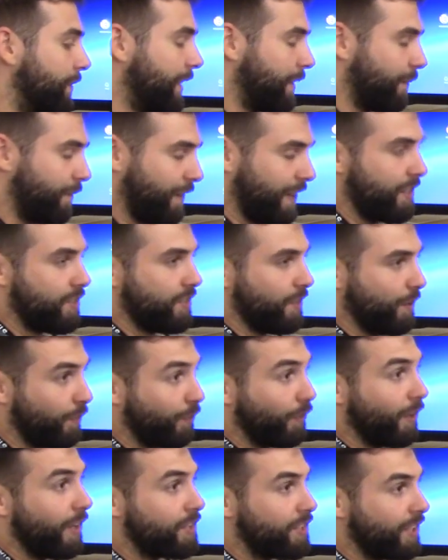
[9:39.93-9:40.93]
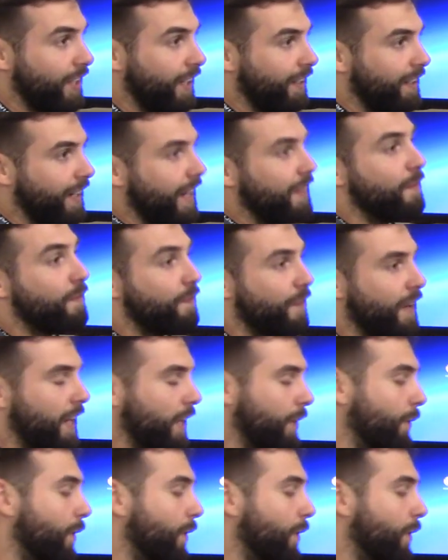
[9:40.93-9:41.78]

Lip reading: the invasion of Russia and the failure